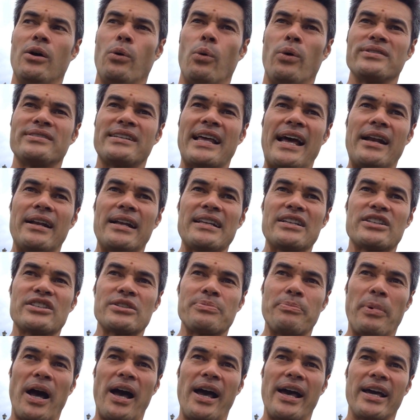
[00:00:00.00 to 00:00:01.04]
was that
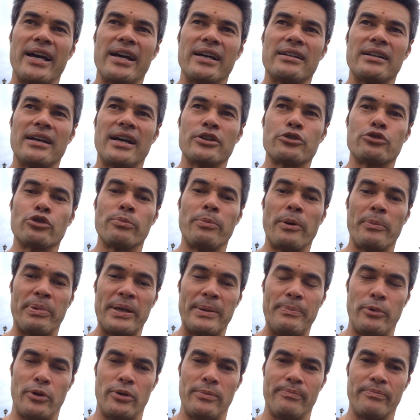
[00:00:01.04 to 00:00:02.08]
inspired a group of
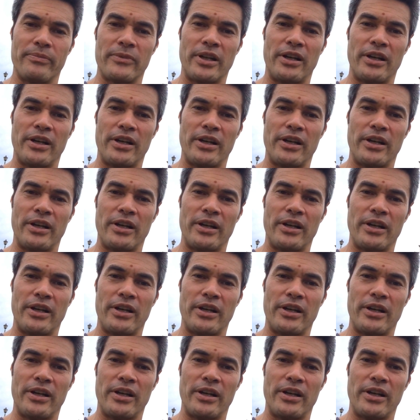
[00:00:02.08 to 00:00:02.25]
people.